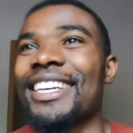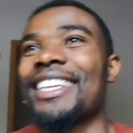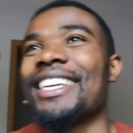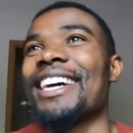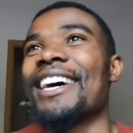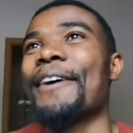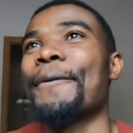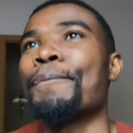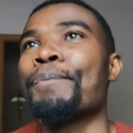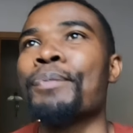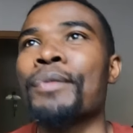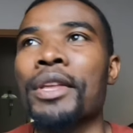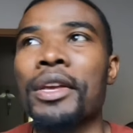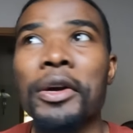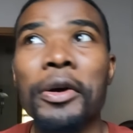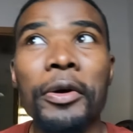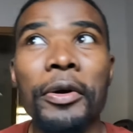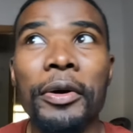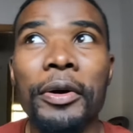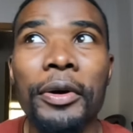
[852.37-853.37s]
Yeah,
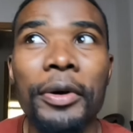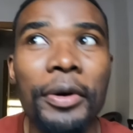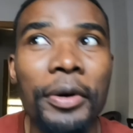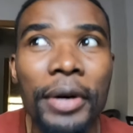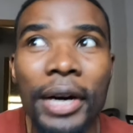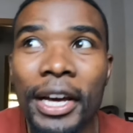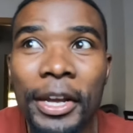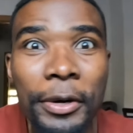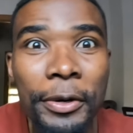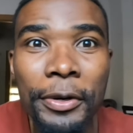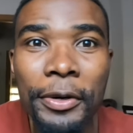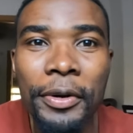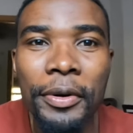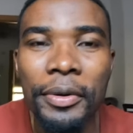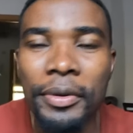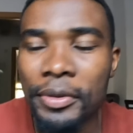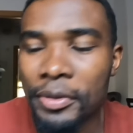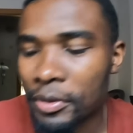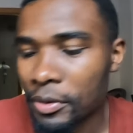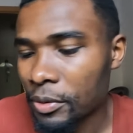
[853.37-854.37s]
or I don't
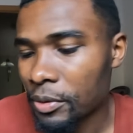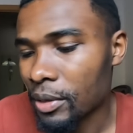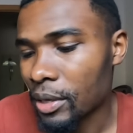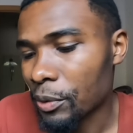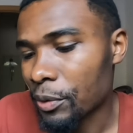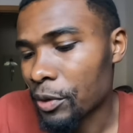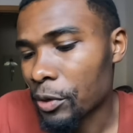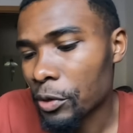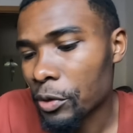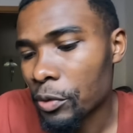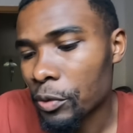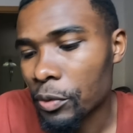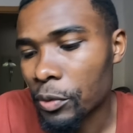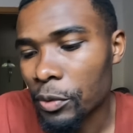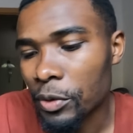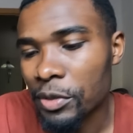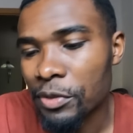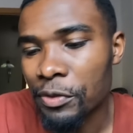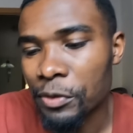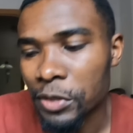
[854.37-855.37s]
know, you know, we don't know
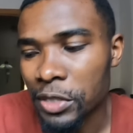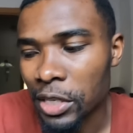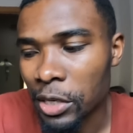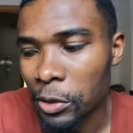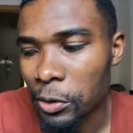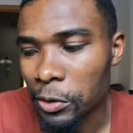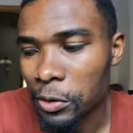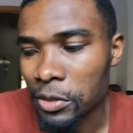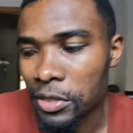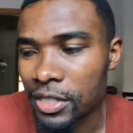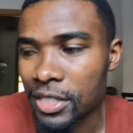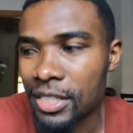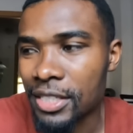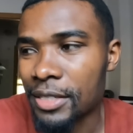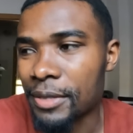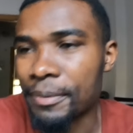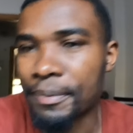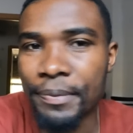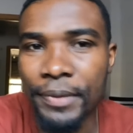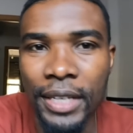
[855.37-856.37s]
what future
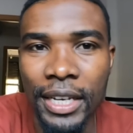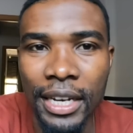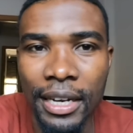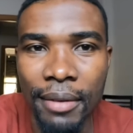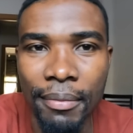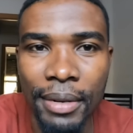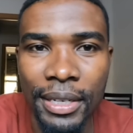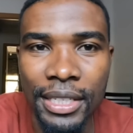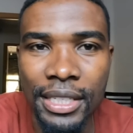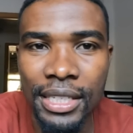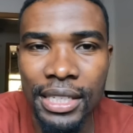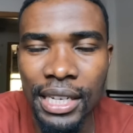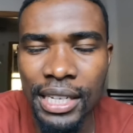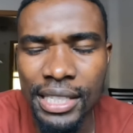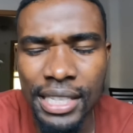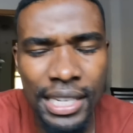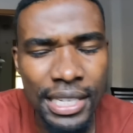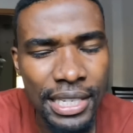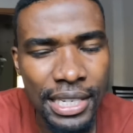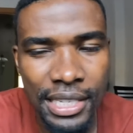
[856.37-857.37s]
holds. Yeah, but
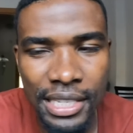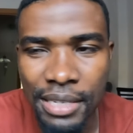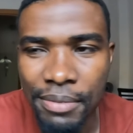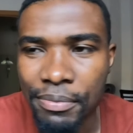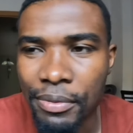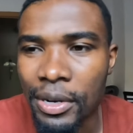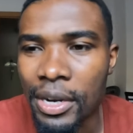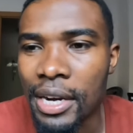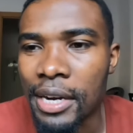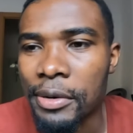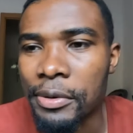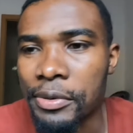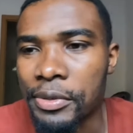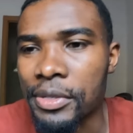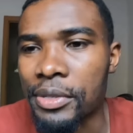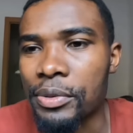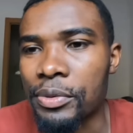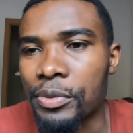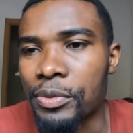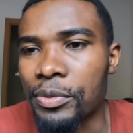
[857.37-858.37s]
just a simple
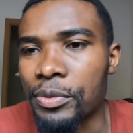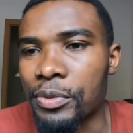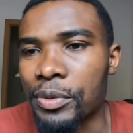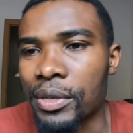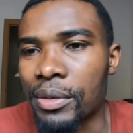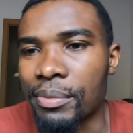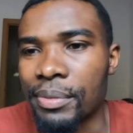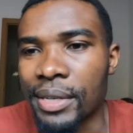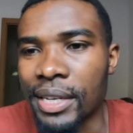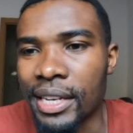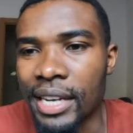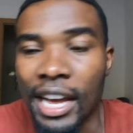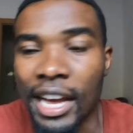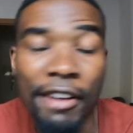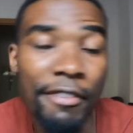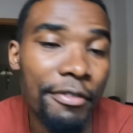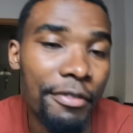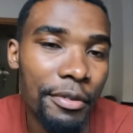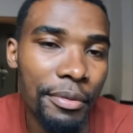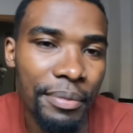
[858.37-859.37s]
house will be
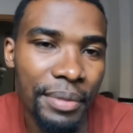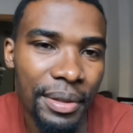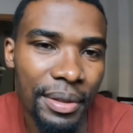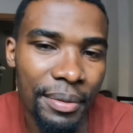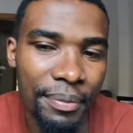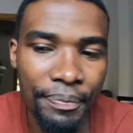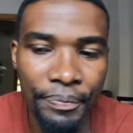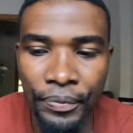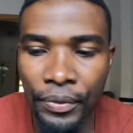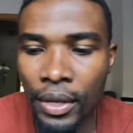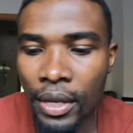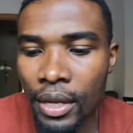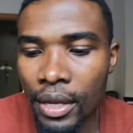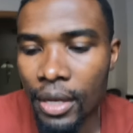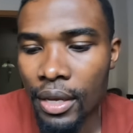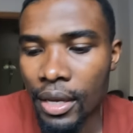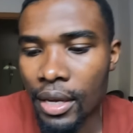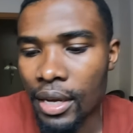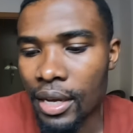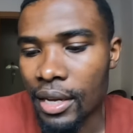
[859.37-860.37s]
enough for me
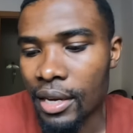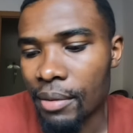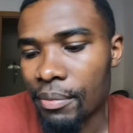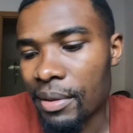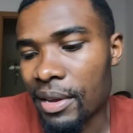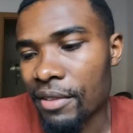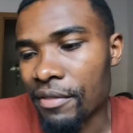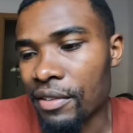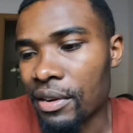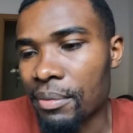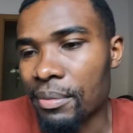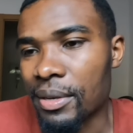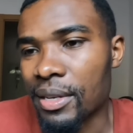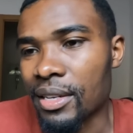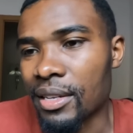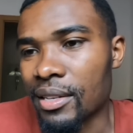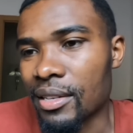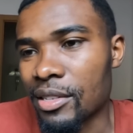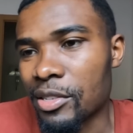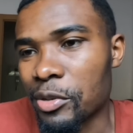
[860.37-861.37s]
and my
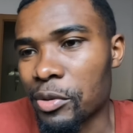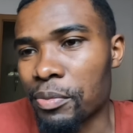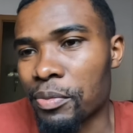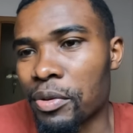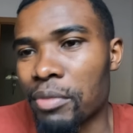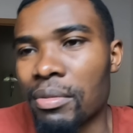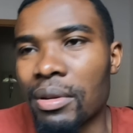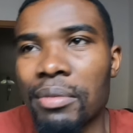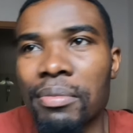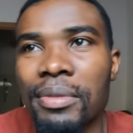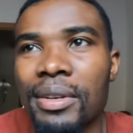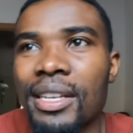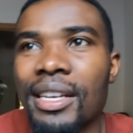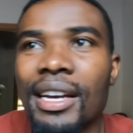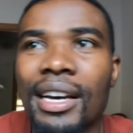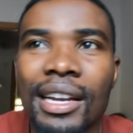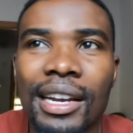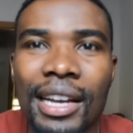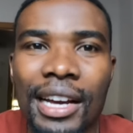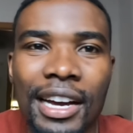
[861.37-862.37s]
family. So probably
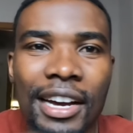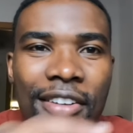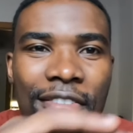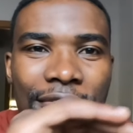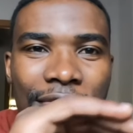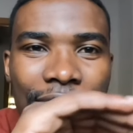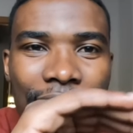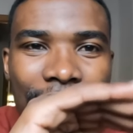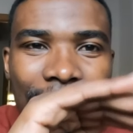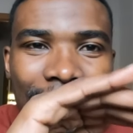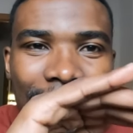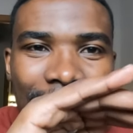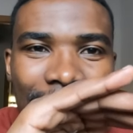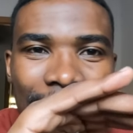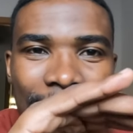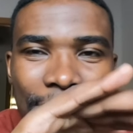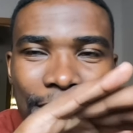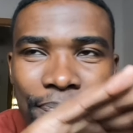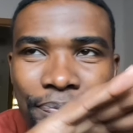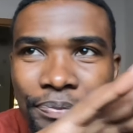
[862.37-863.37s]
I'll have
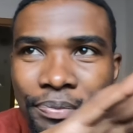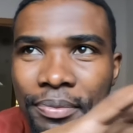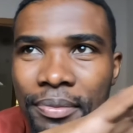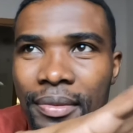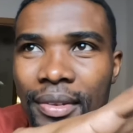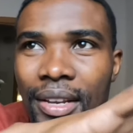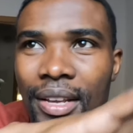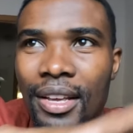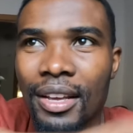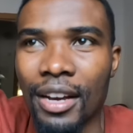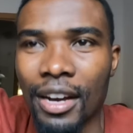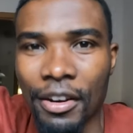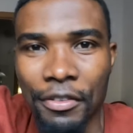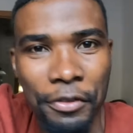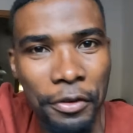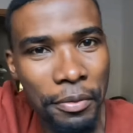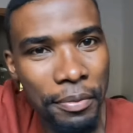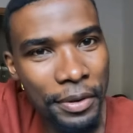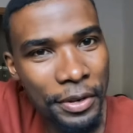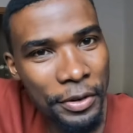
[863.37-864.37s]
a
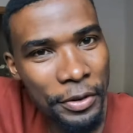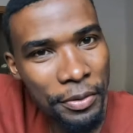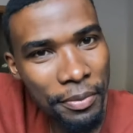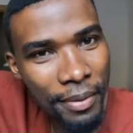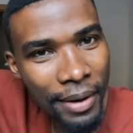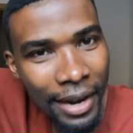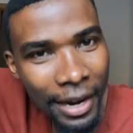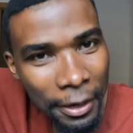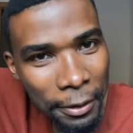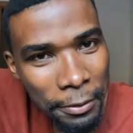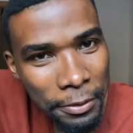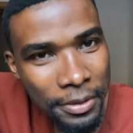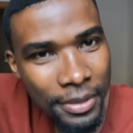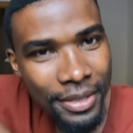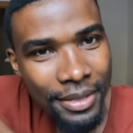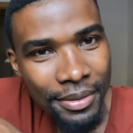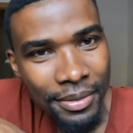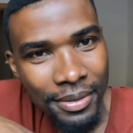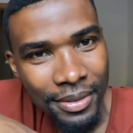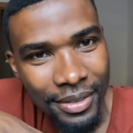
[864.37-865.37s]
4-bedroom
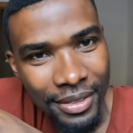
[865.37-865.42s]
house,